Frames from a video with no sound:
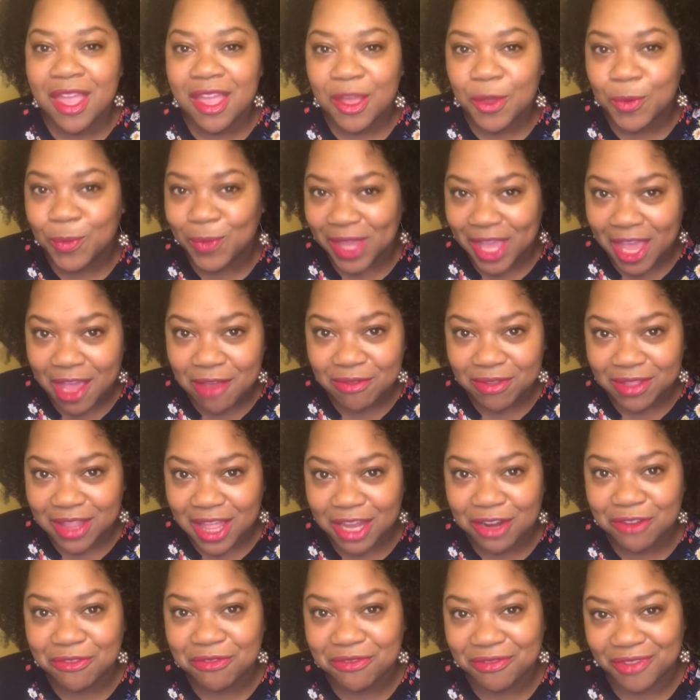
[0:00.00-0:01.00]
We have a
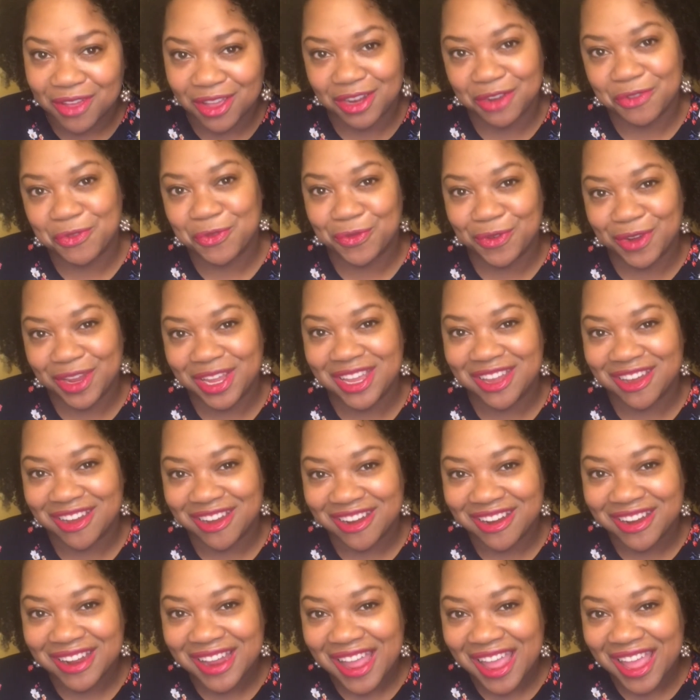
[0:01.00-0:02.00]
lot of fun over
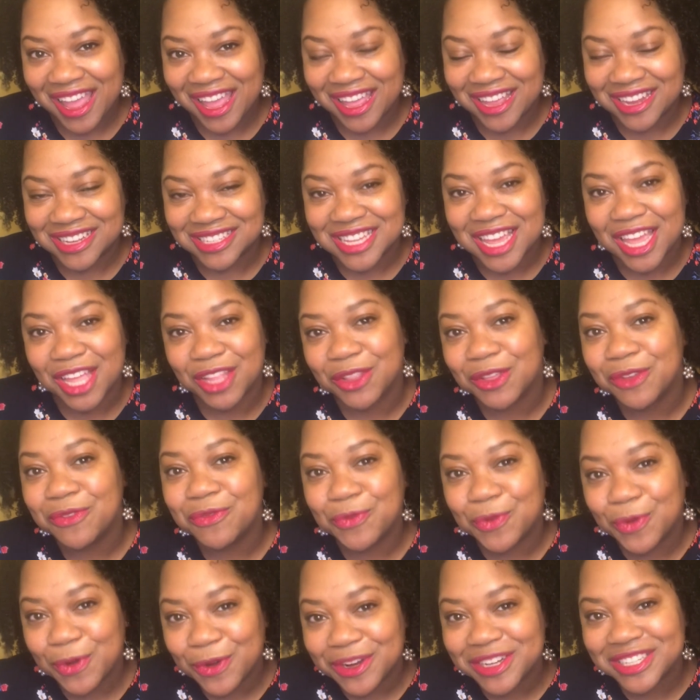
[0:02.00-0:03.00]
here, and I look
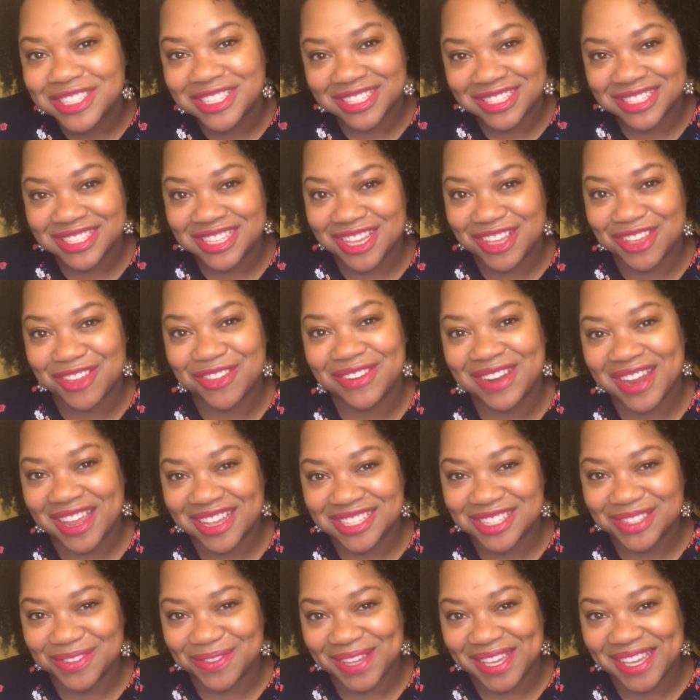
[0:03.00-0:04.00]
forward to seeing you
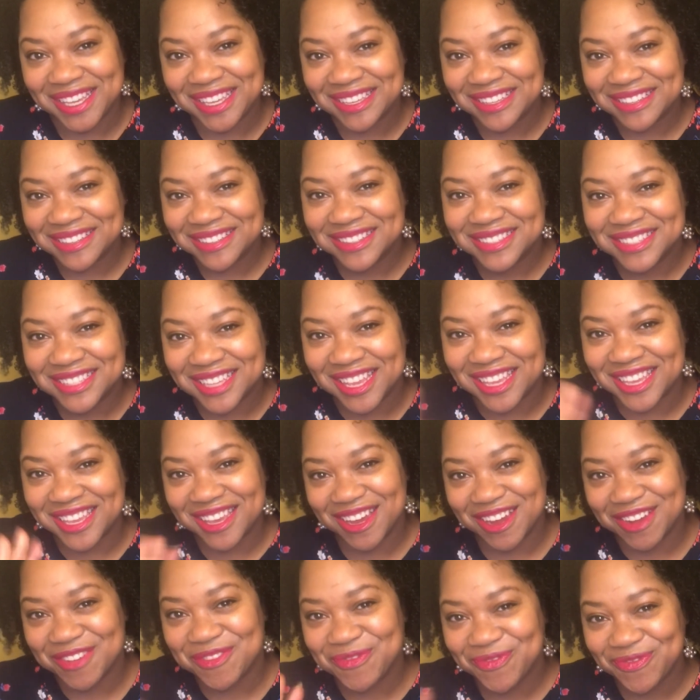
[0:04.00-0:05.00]
next week. Take care.